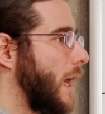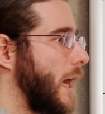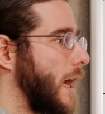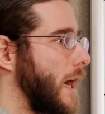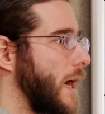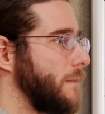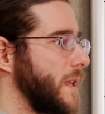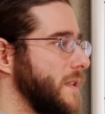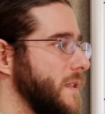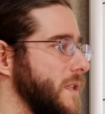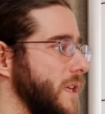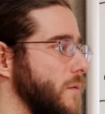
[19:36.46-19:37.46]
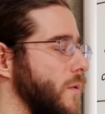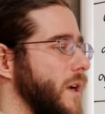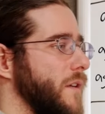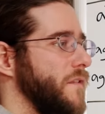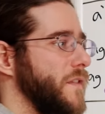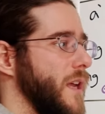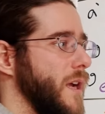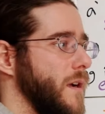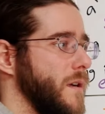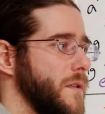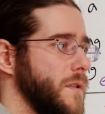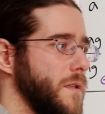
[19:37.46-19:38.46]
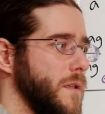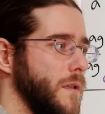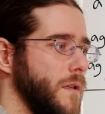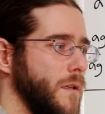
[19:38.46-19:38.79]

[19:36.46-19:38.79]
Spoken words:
Let's see. What if there's